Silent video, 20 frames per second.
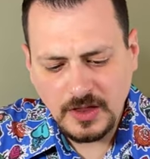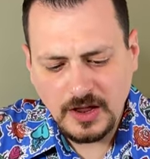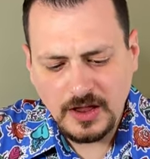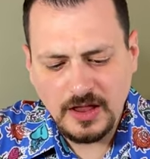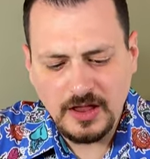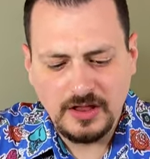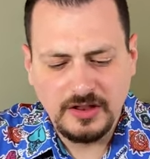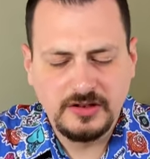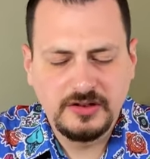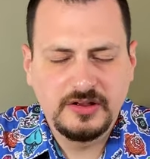
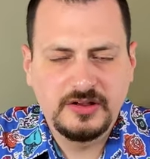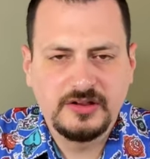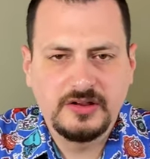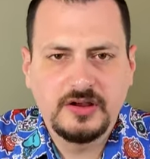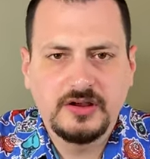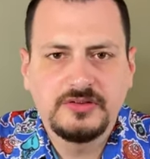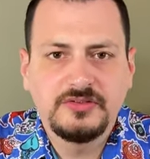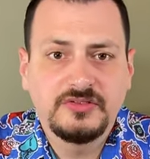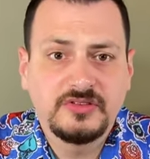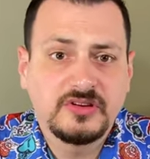And
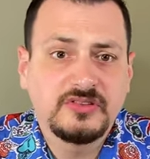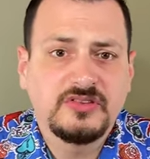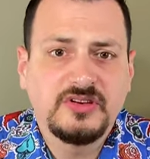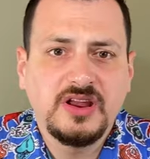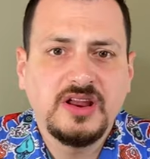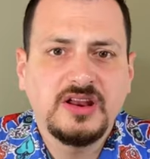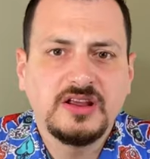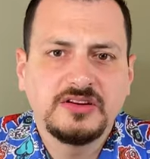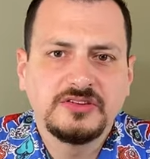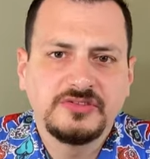a
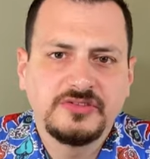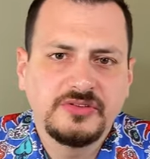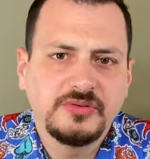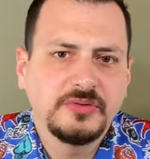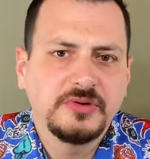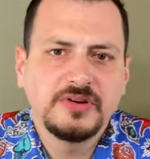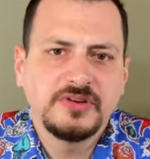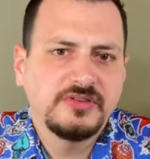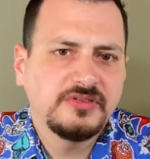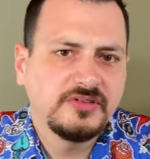16-inch
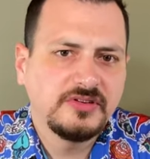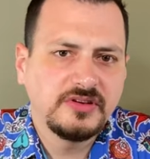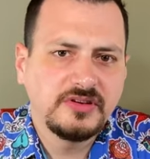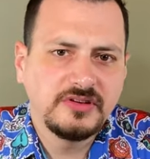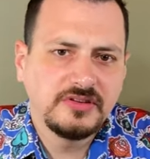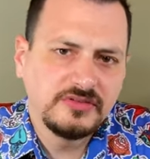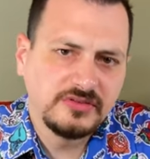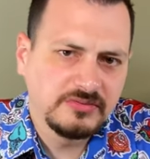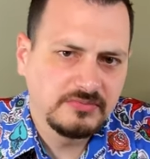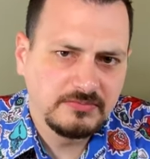twist
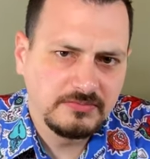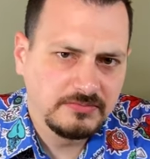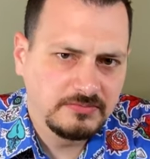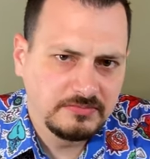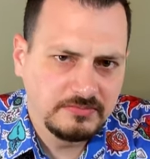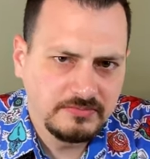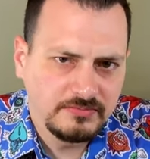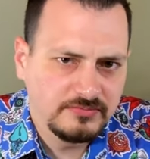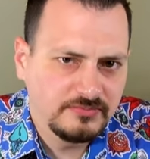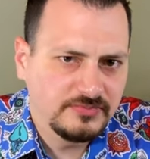is
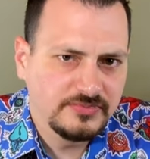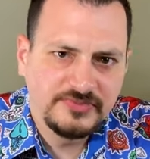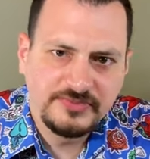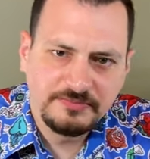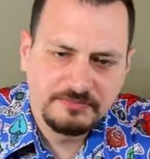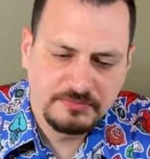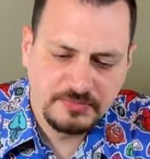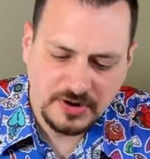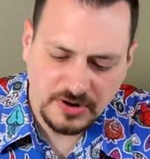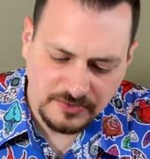
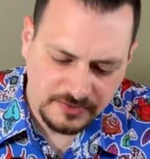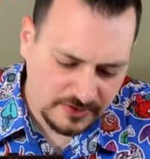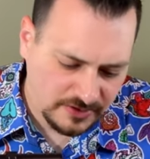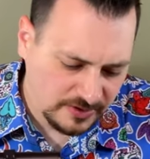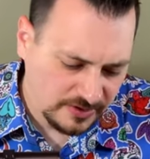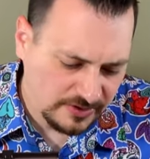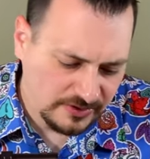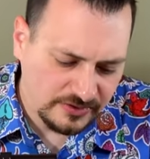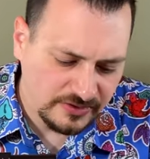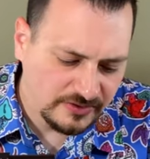
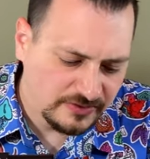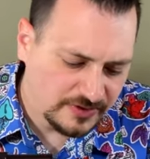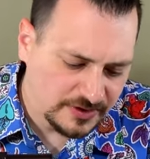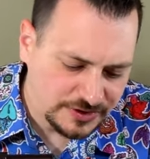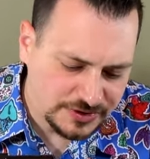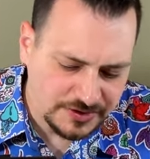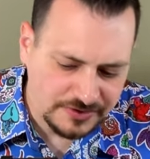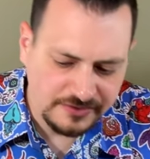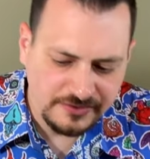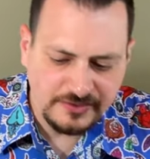perfectly
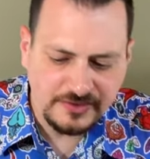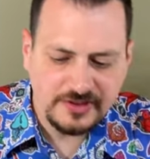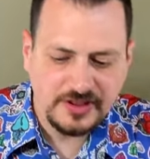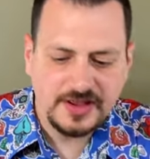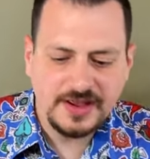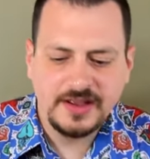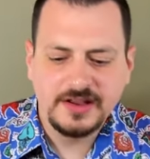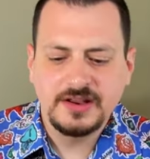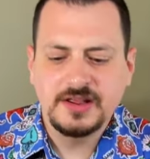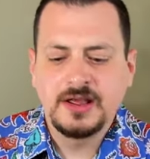sufficient for
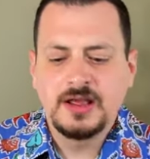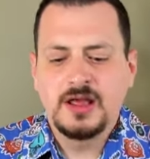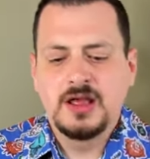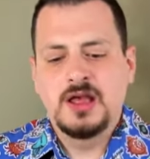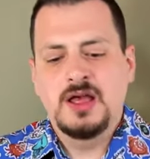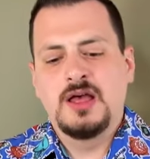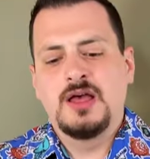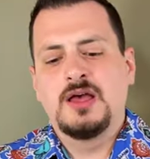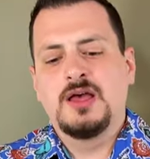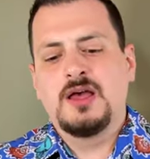that.
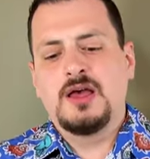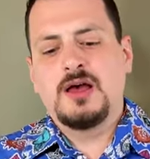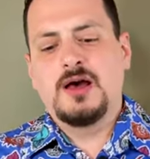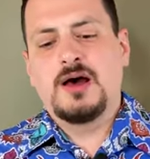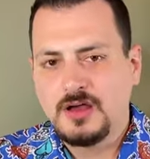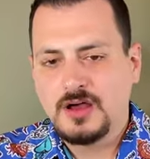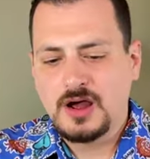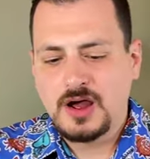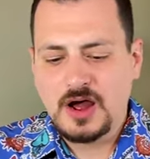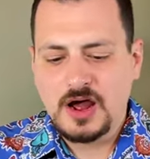
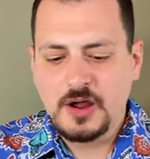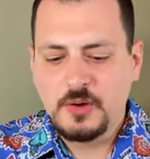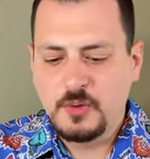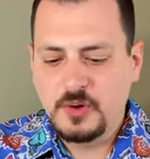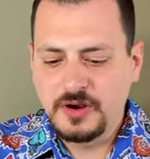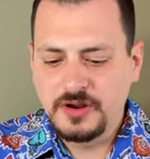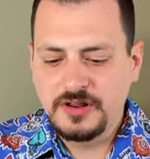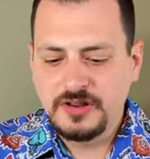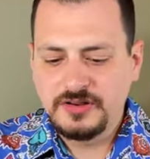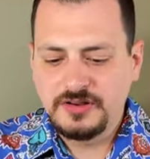I
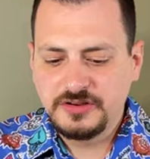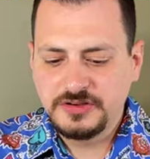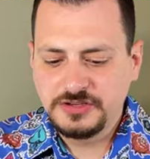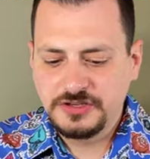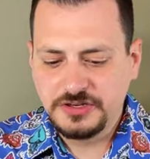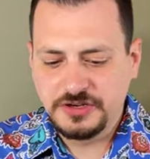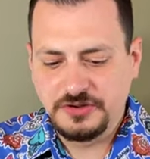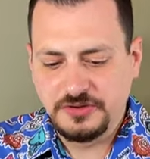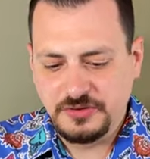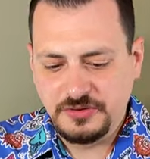wanted to
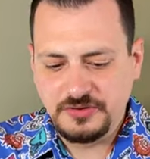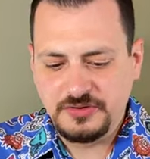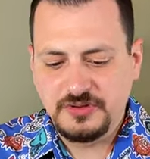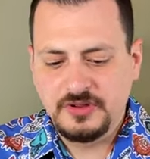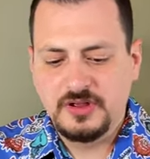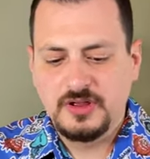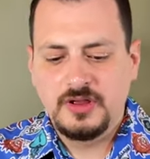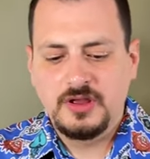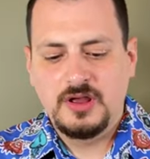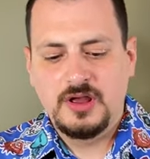shoot
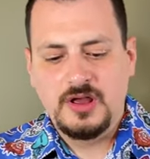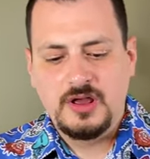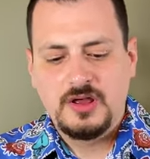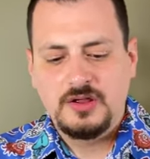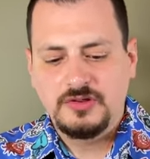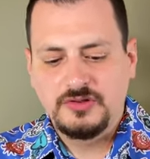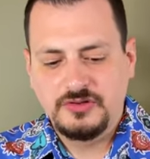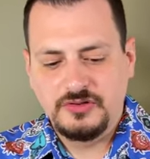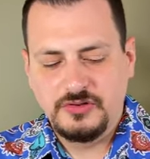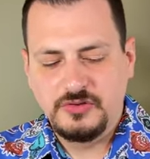
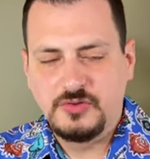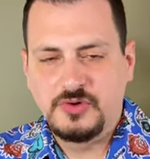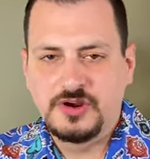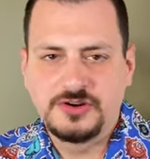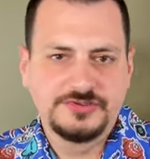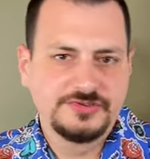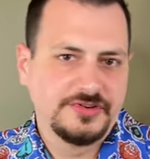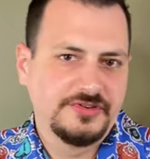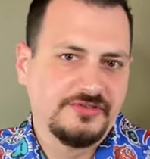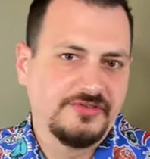
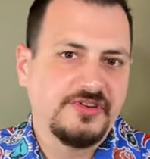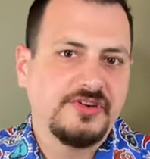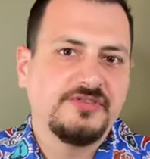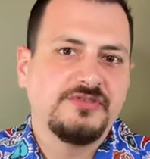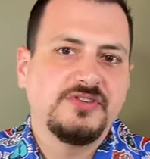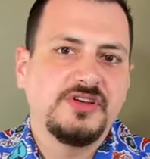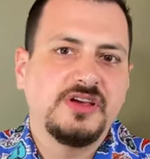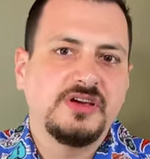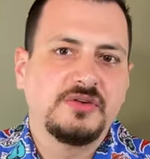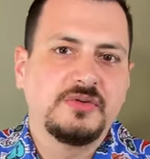
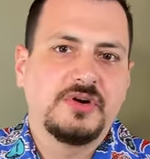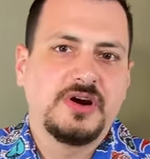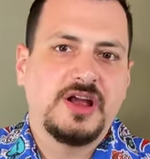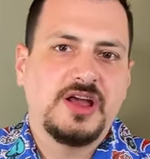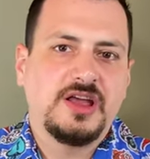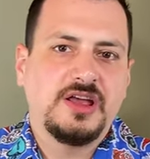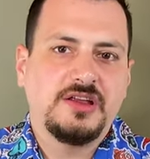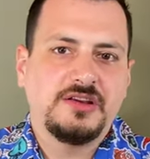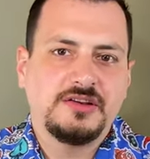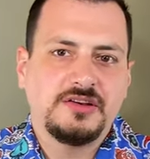
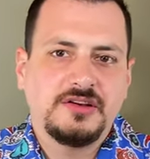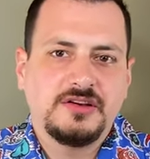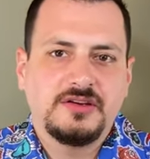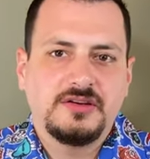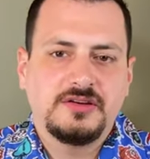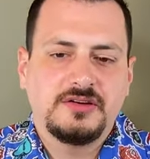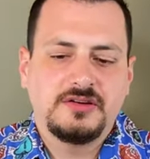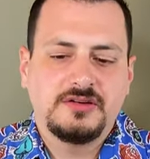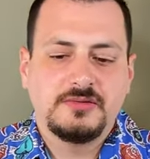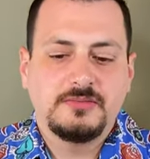250-grain
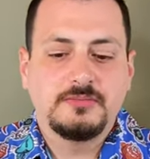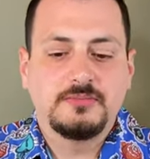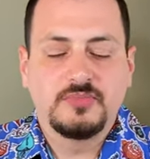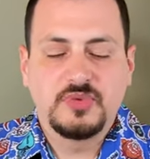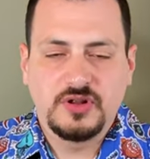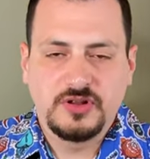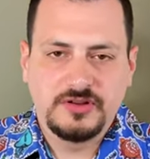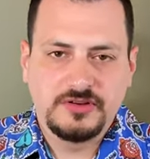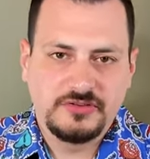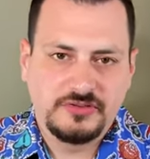
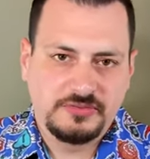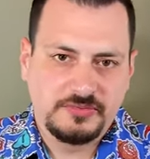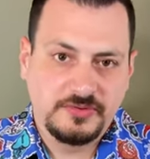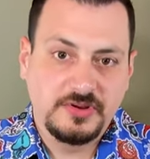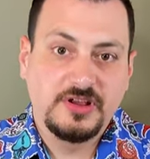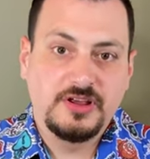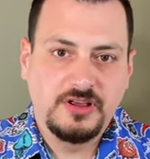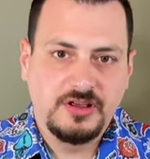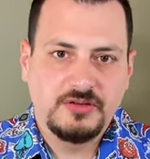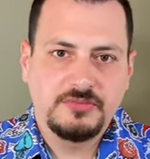
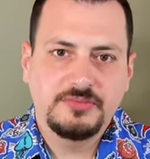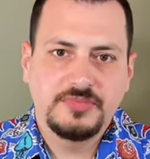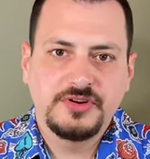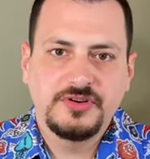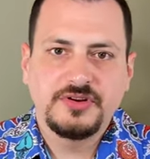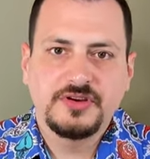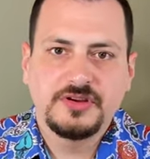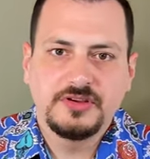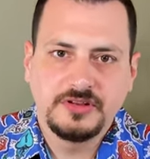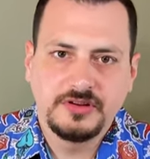bullets, in
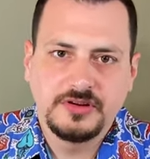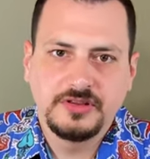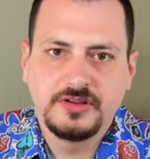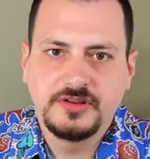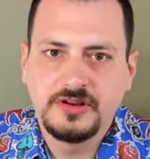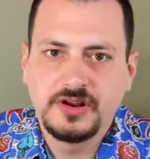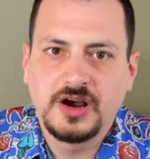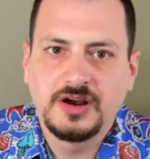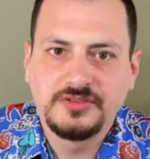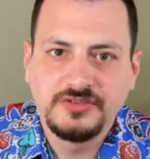particular the
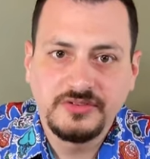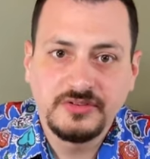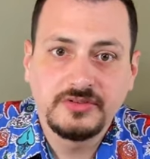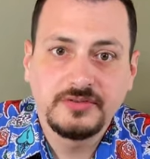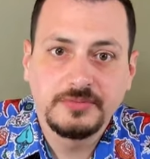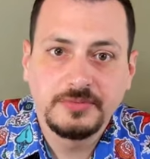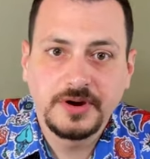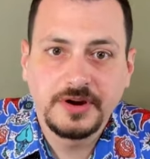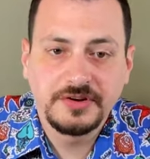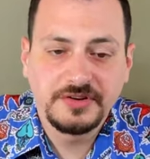
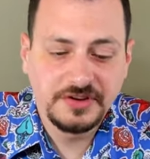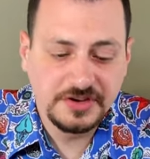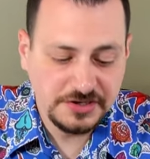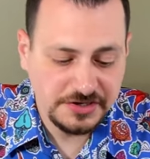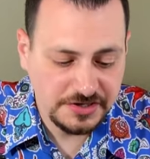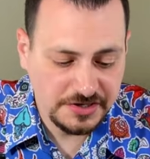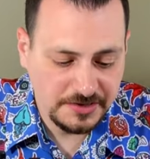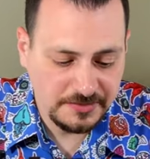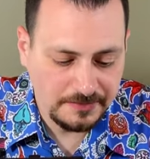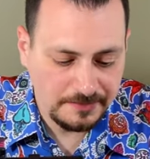Nosler
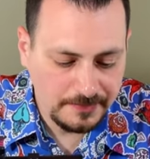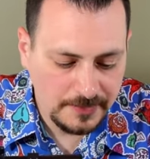partition.